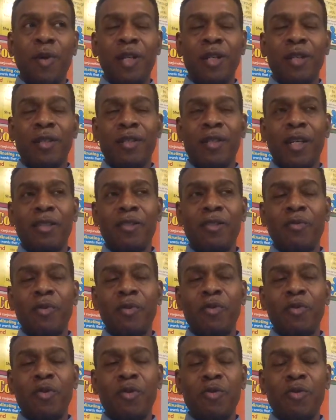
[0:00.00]
and
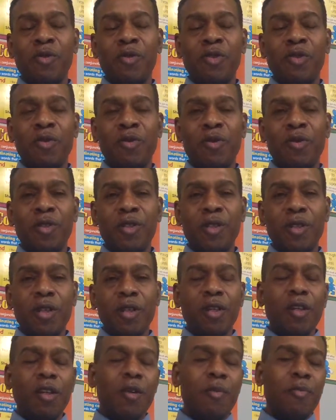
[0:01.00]
accessible to
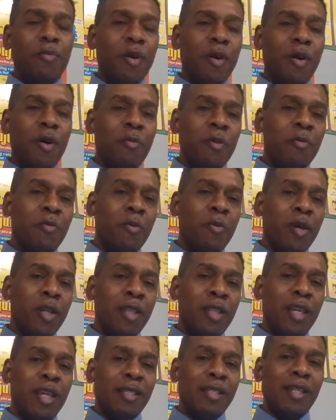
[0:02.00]
students, but we
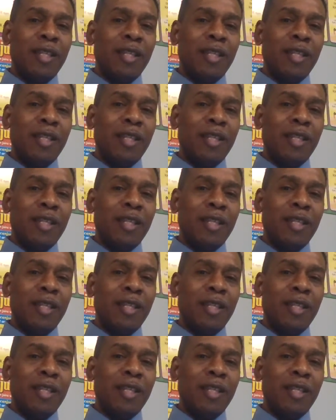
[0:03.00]
want that